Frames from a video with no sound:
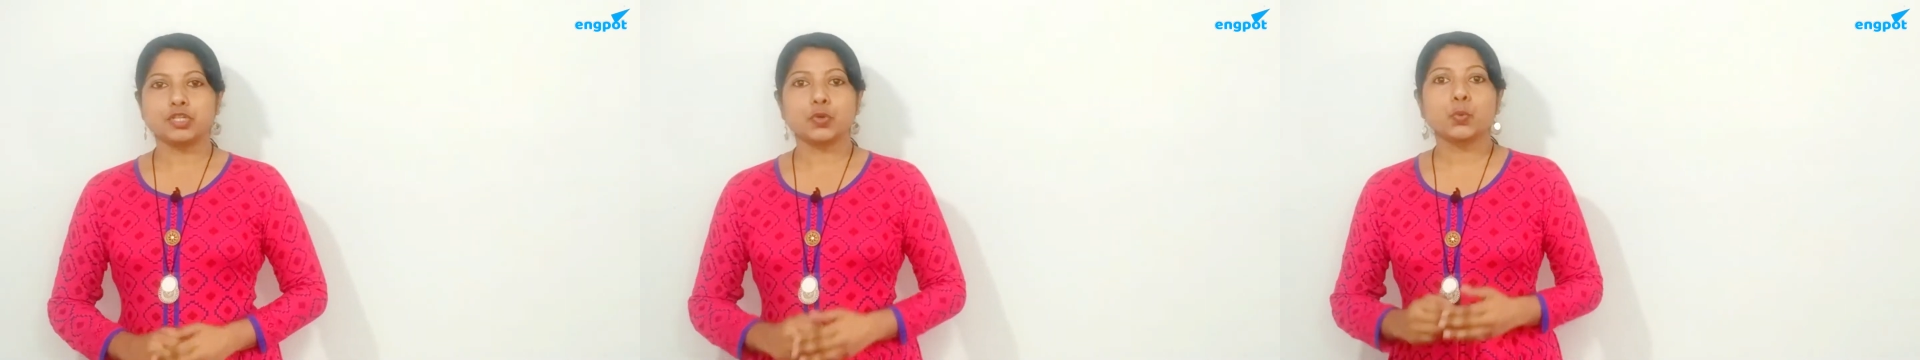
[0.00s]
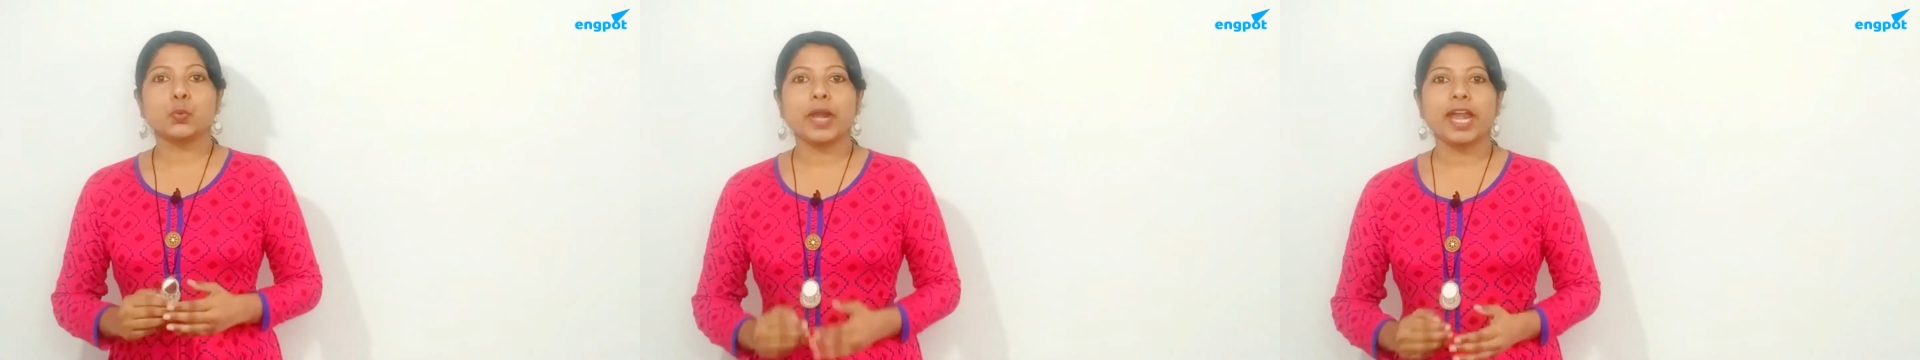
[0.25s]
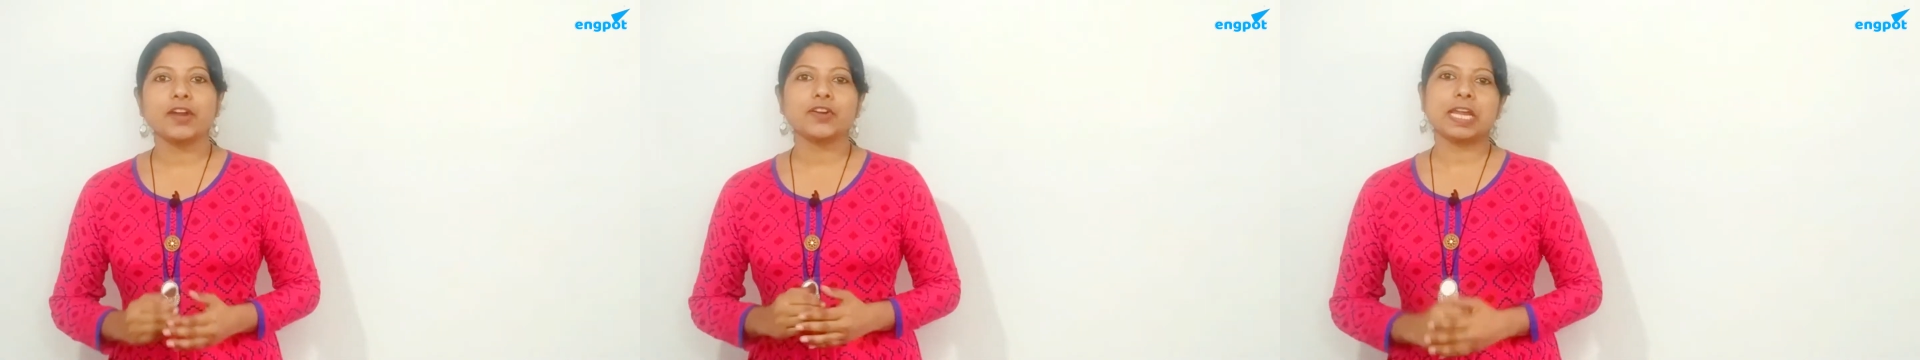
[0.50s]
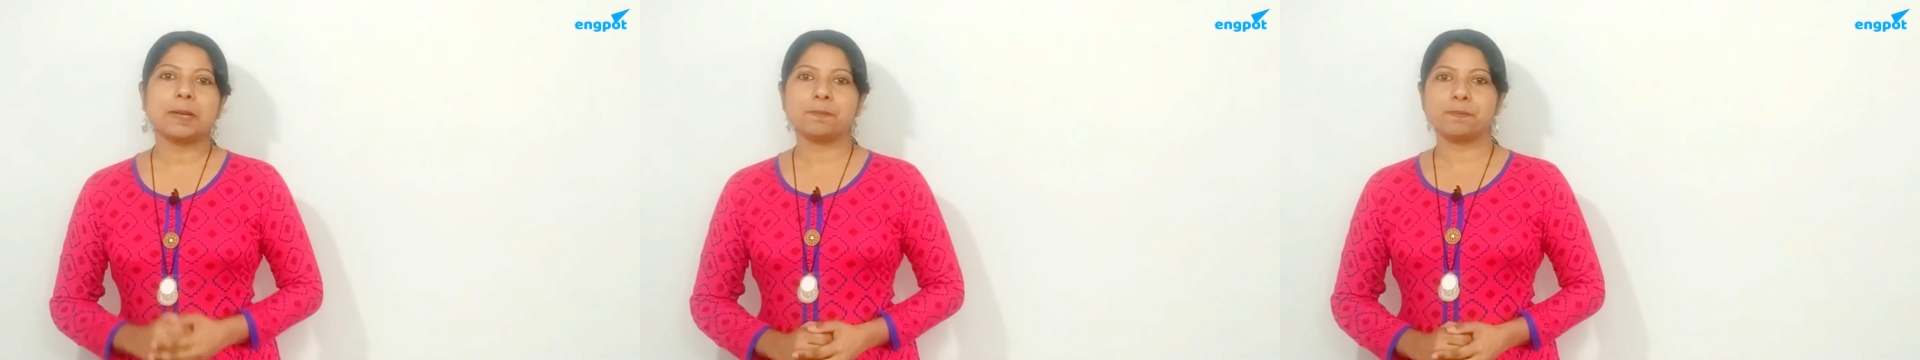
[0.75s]
to
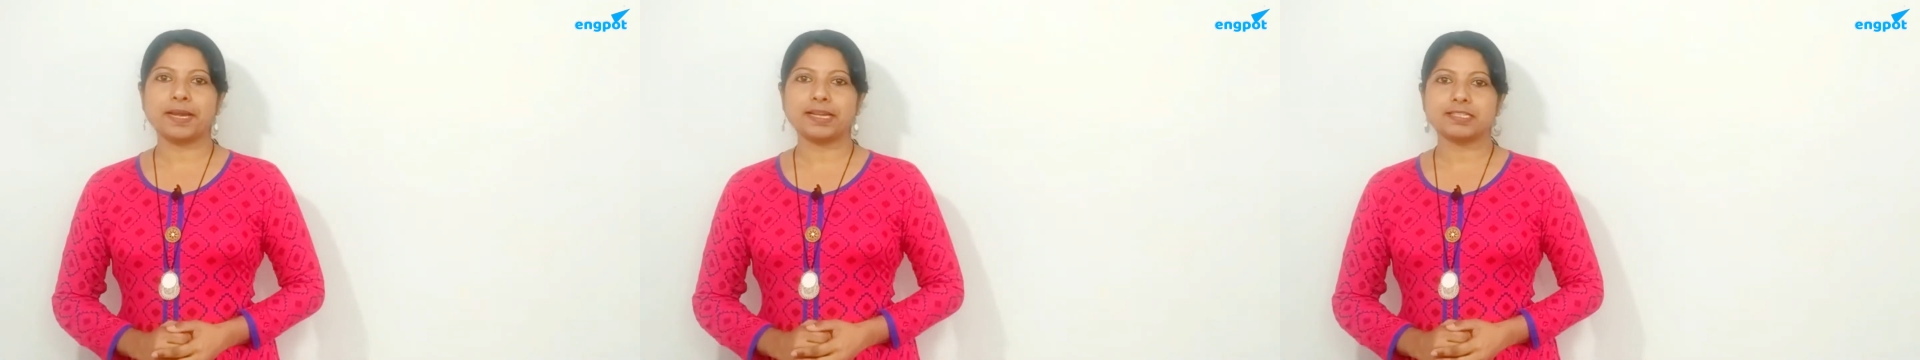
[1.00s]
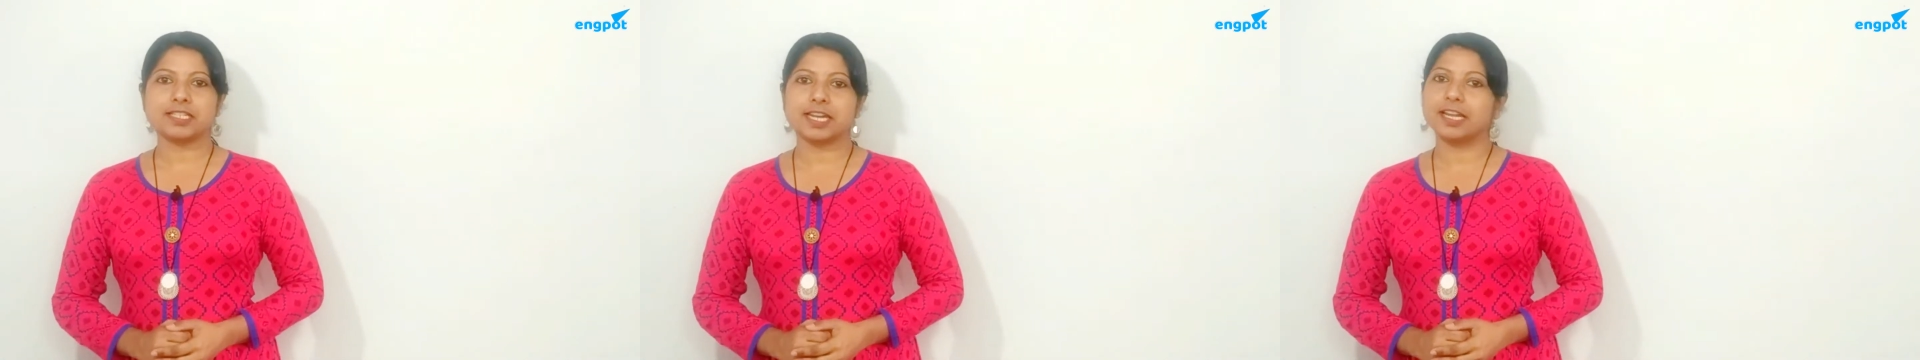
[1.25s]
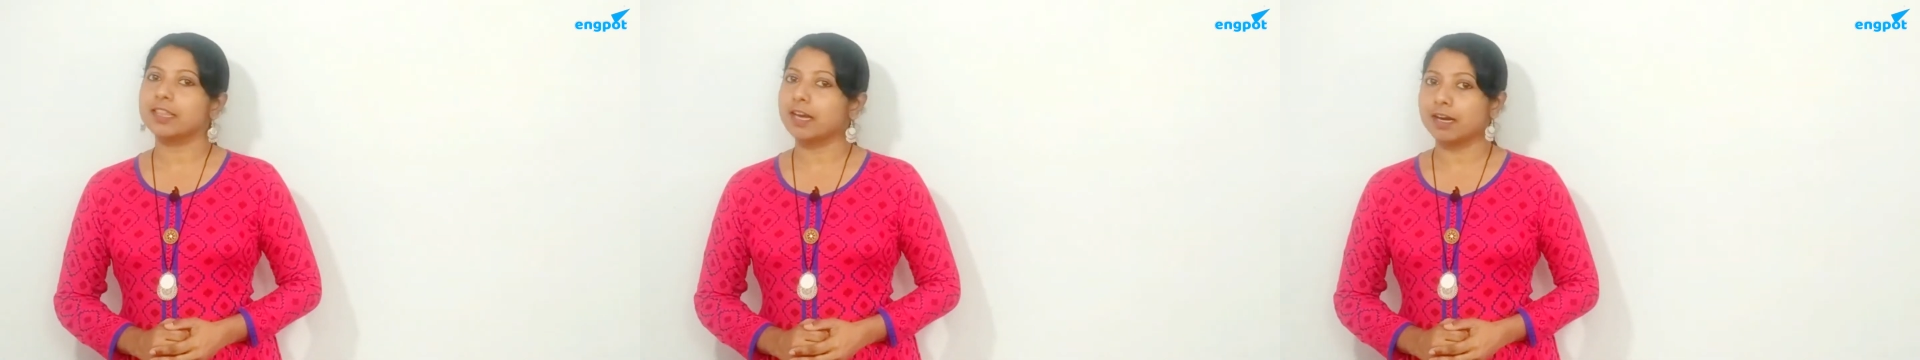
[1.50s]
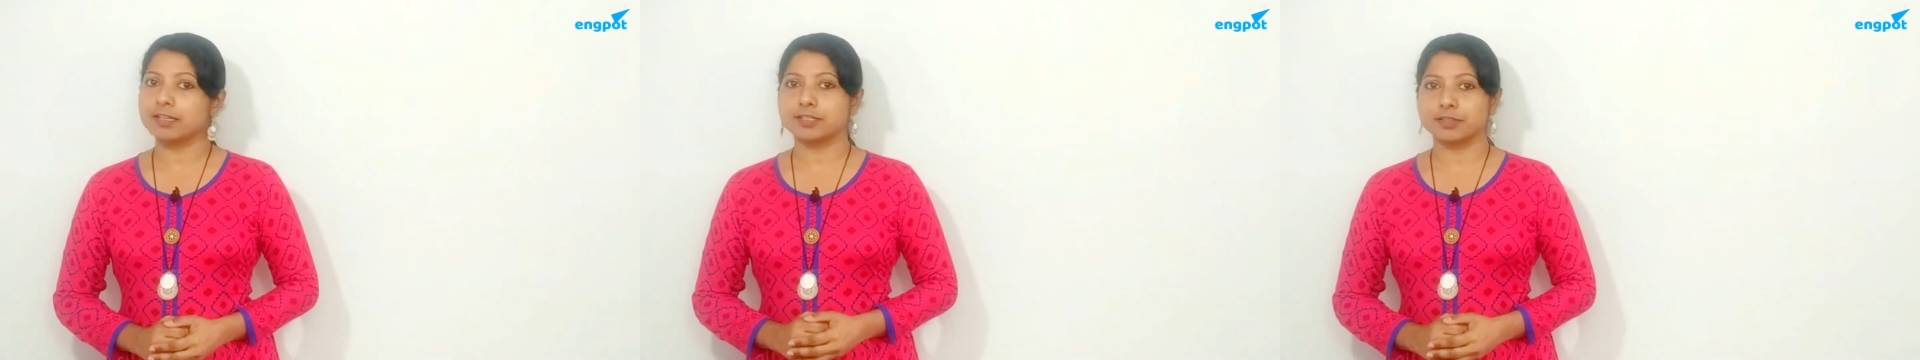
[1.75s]
where it bent in
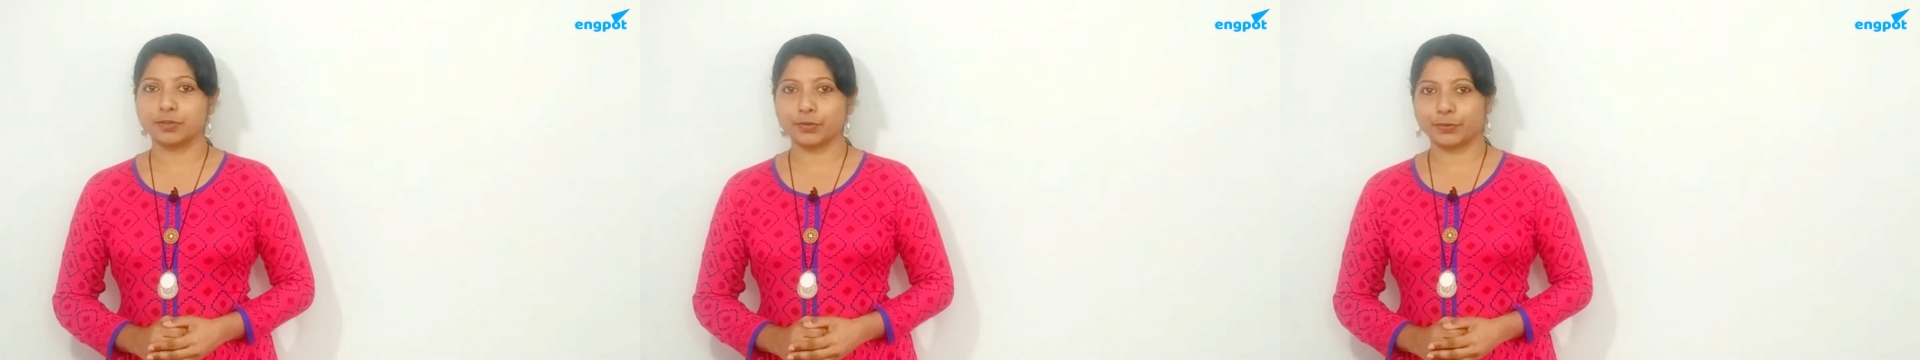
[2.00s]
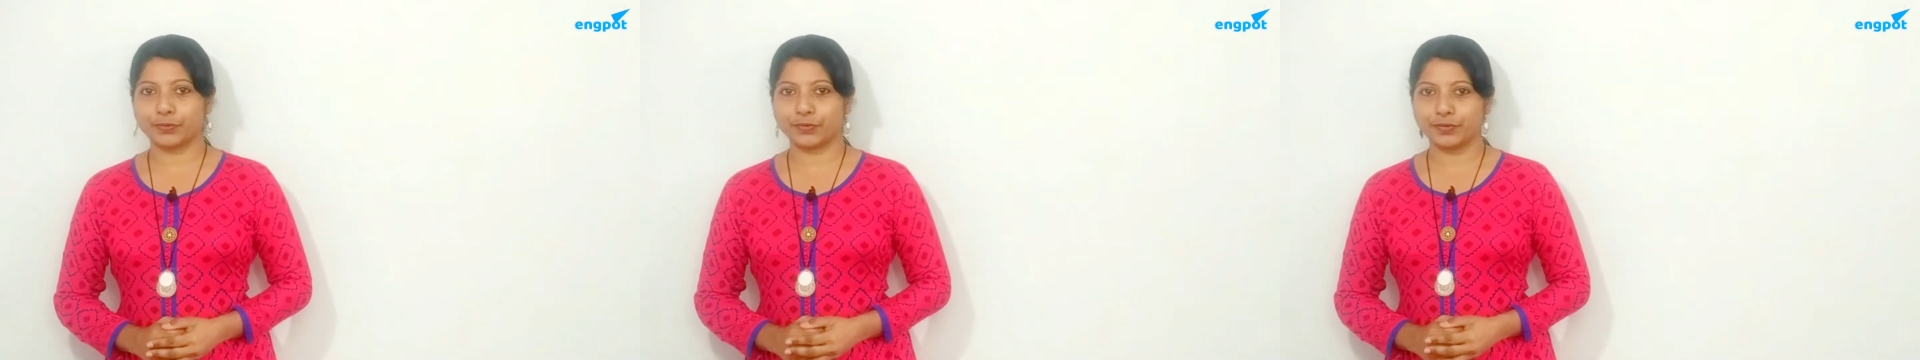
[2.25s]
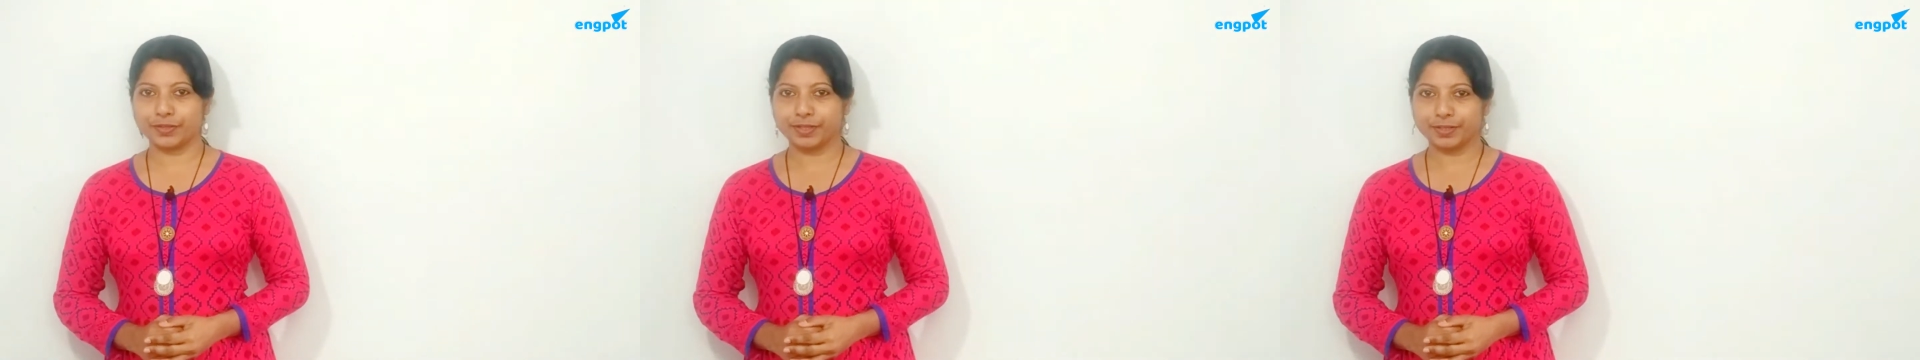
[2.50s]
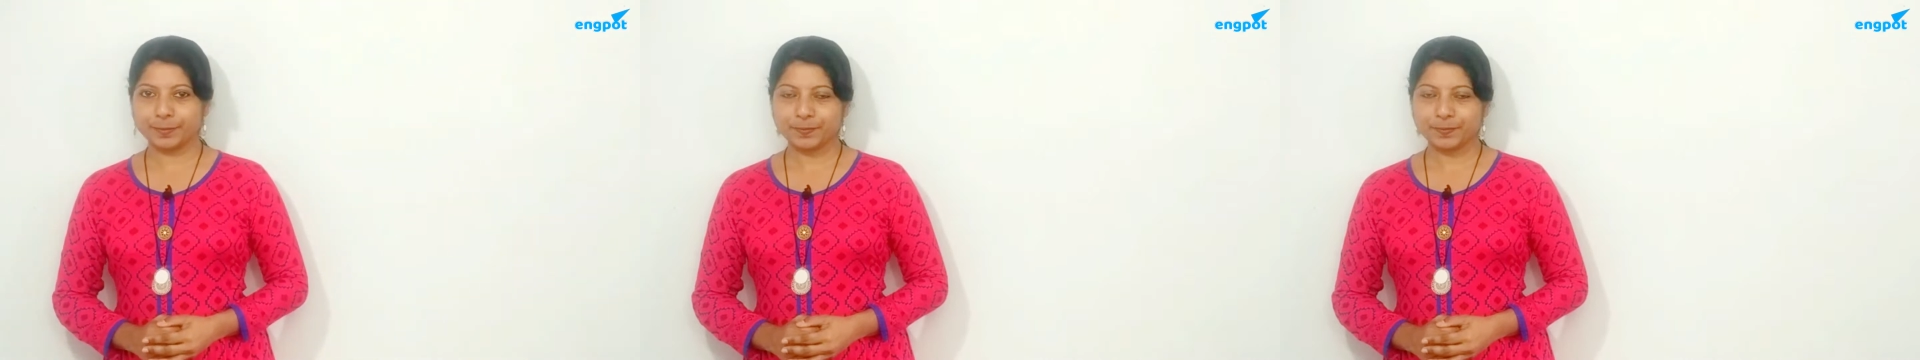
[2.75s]
the undergrowth.